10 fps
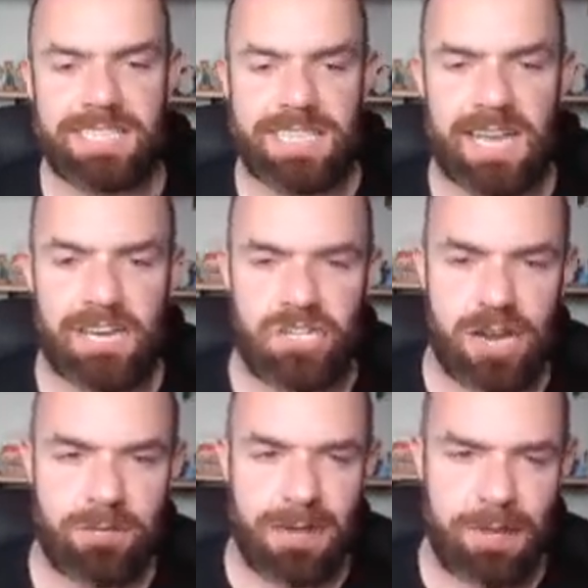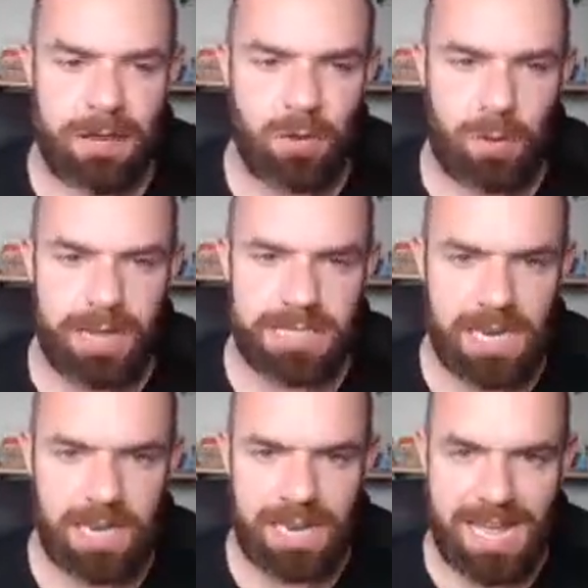are generally quite
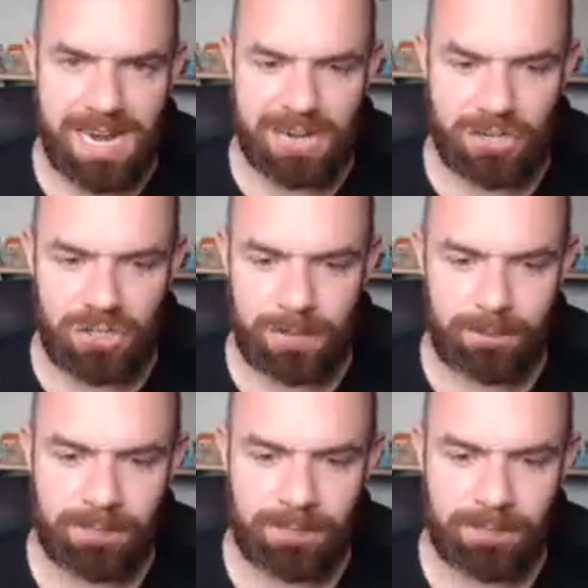large.